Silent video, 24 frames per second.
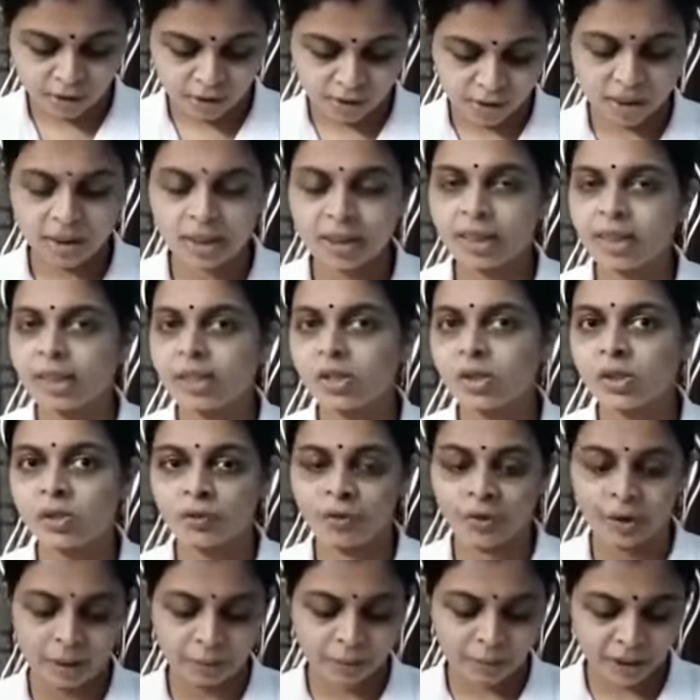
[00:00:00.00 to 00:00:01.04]
In the case of
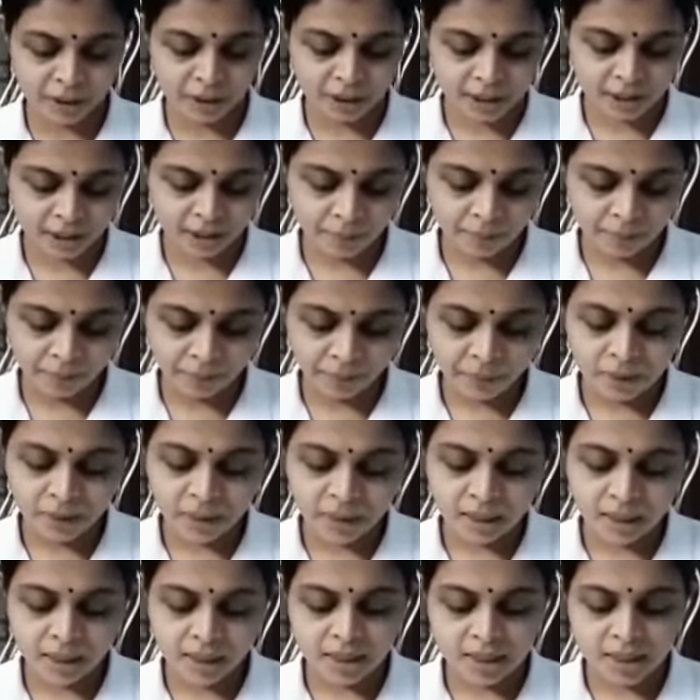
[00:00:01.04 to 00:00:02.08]
LPG,
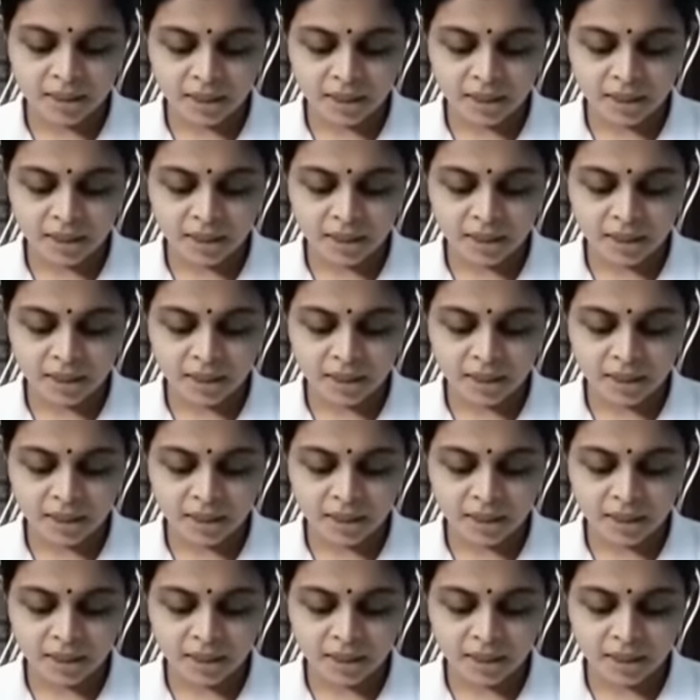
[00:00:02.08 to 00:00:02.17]
it